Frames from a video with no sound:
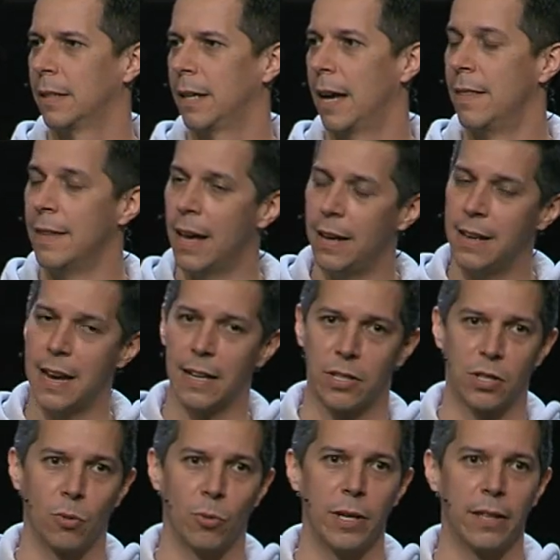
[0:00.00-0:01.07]
And then he has
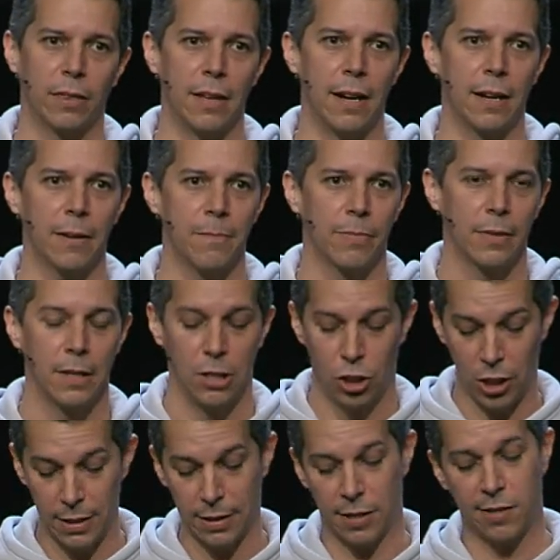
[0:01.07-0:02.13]
to rethink
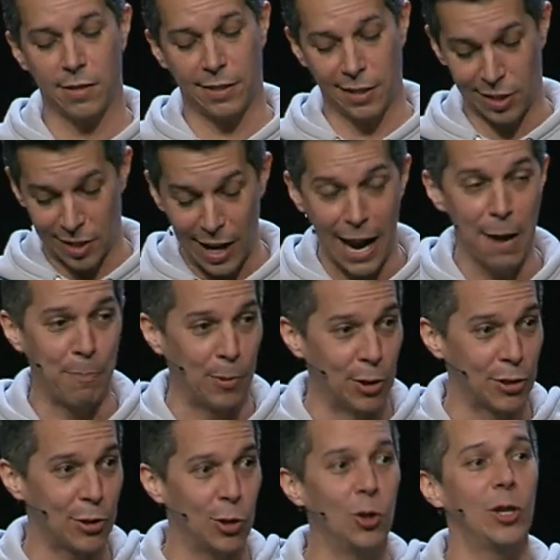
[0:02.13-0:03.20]
Jesus'
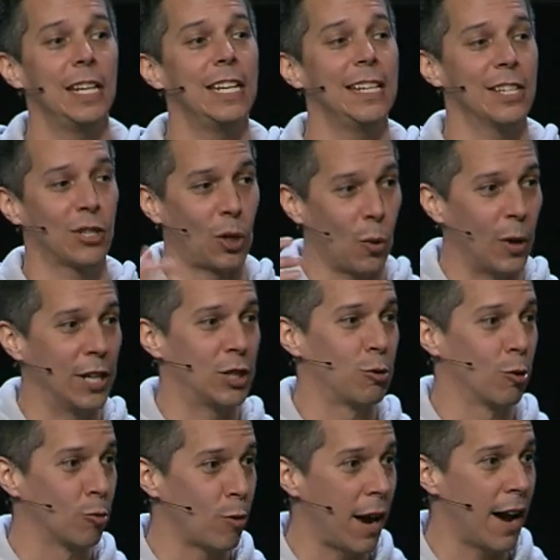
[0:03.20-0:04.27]
disciples, who he is going to
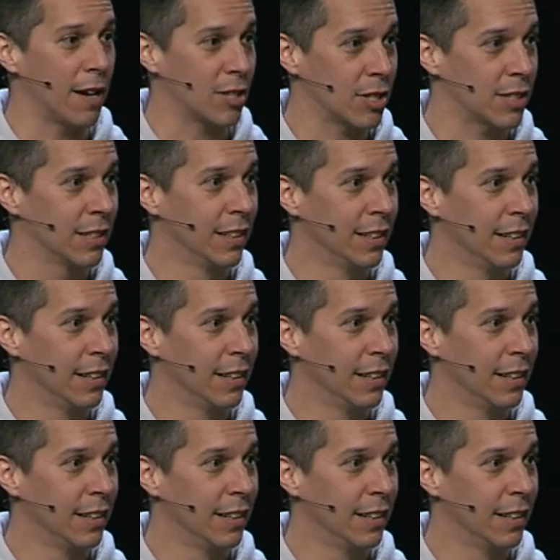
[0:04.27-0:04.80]
arrest